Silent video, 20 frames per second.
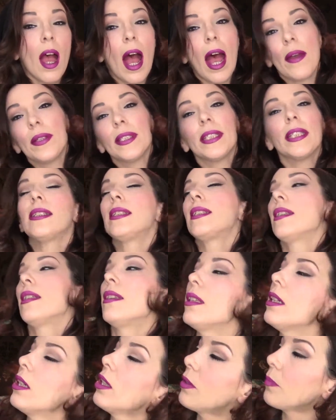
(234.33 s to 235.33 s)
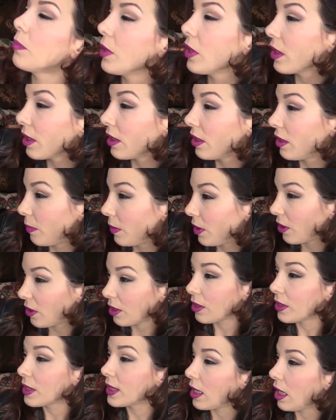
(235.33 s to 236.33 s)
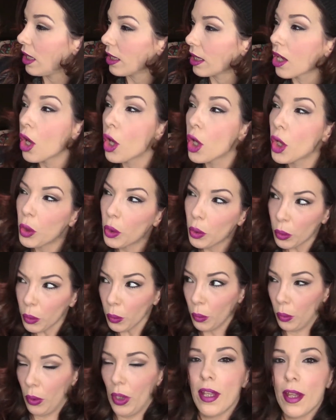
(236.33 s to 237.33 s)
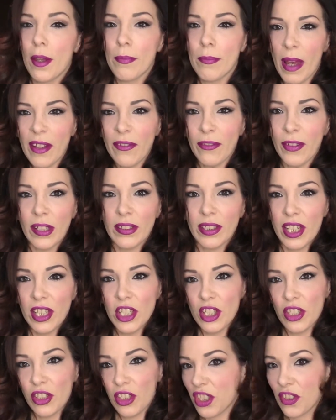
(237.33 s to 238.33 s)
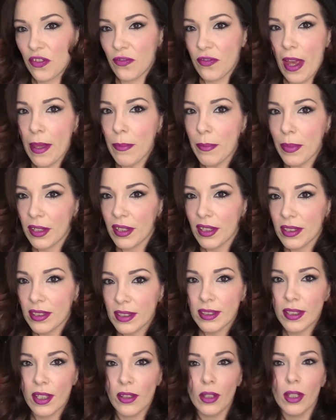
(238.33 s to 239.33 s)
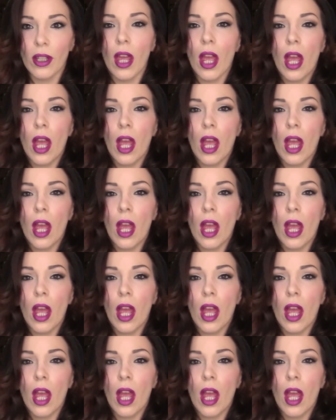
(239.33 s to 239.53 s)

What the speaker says: I was like sitting there and I'm looking in the mirror and I was like, ooh, my foundation looks fabulous still.